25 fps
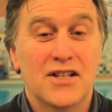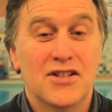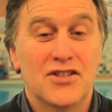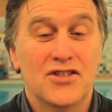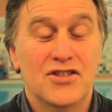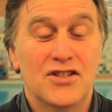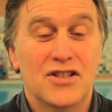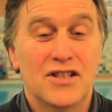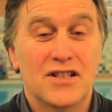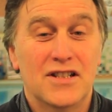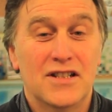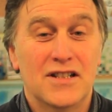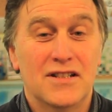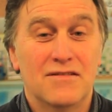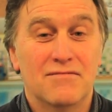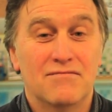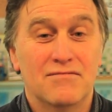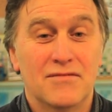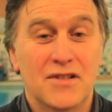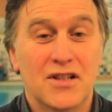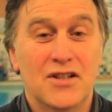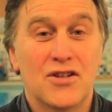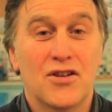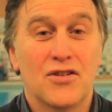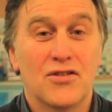she
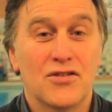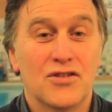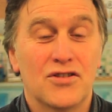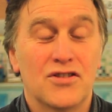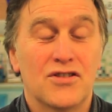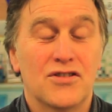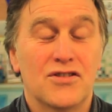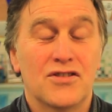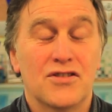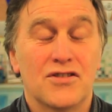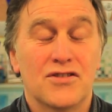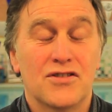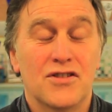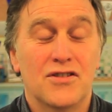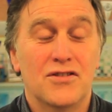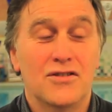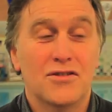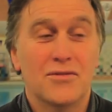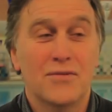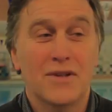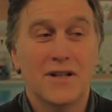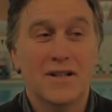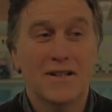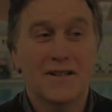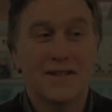encourages us all
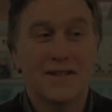the way.